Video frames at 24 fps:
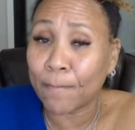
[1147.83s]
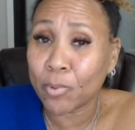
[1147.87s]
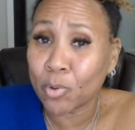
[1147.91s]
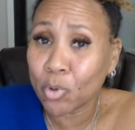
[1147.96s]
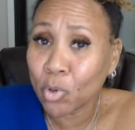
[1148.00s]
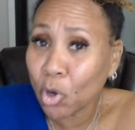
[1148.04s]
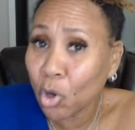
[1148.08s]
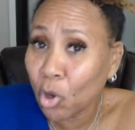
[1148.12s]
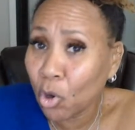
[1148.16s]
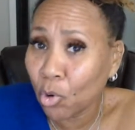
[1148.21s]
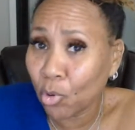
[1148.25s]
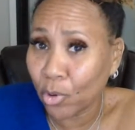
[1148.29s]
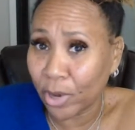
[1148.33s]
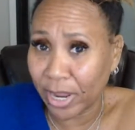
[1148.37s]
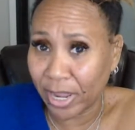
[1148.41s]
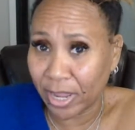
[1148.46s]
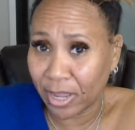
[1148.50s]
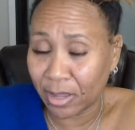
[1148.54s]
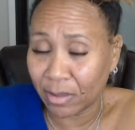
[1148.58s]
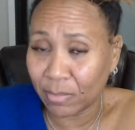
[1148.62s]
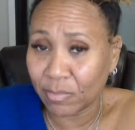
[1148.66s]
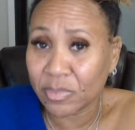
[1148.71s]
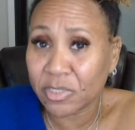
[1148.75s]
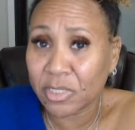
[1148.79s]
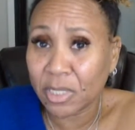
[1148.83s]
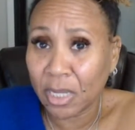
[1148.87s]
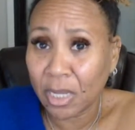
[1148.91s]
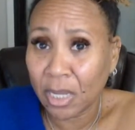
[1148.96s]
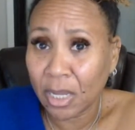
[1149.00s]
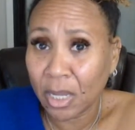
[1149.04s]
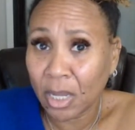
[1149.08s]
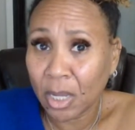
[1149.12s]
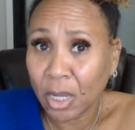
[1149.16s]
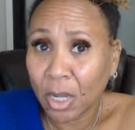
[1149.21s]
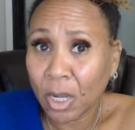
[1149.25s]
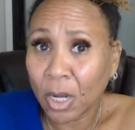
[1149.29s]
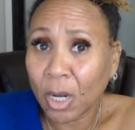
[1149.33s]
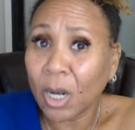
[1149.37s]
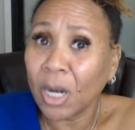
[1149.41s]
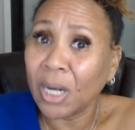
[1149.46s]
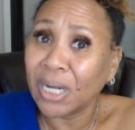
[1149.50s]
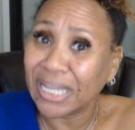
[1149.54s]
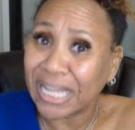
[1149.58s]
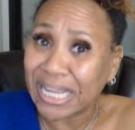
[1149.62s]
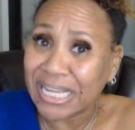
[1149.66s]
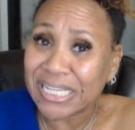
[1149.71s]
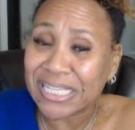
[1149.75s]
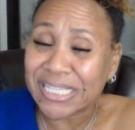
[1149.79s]
programs are
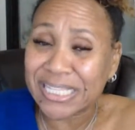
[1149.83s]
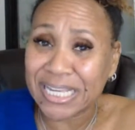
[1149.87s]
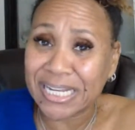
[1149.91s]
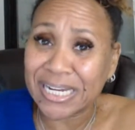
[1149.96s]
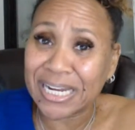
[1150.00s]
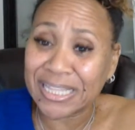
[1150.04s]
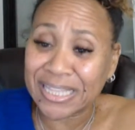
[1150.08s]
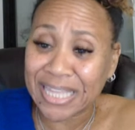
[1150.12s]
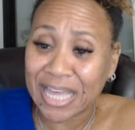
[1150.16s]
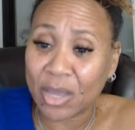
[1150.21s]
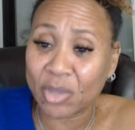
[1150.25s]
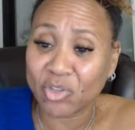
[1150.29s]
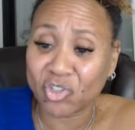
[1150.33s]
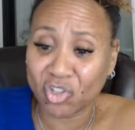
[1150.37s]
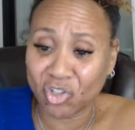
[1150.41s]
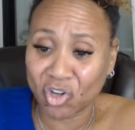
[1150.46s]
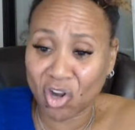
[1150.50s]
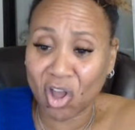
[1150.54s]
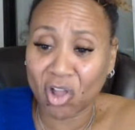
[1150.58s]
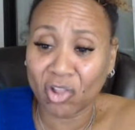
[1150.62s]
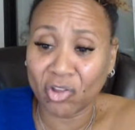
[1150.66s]
less than $1,000.